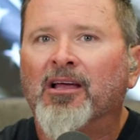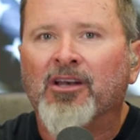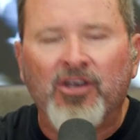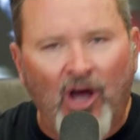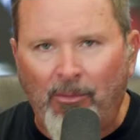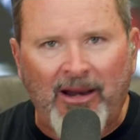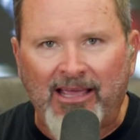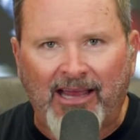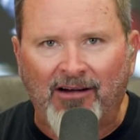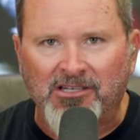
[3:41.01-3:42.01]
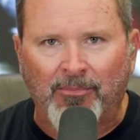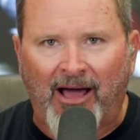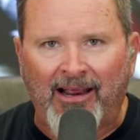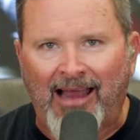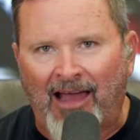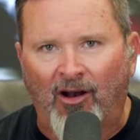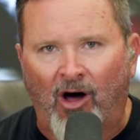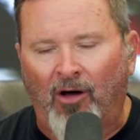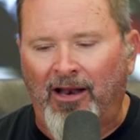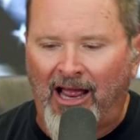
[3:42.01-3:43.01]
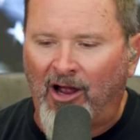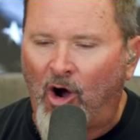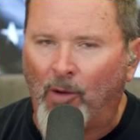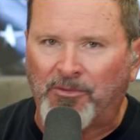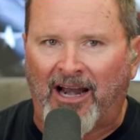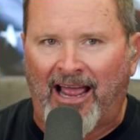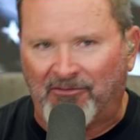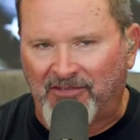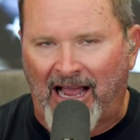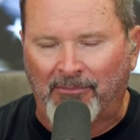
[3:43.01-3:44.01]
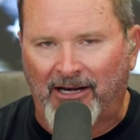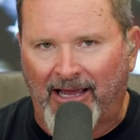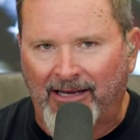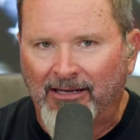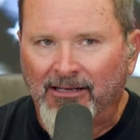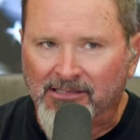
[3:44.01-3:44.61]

Nobody cares about it at all. And I hope that I have time tonight.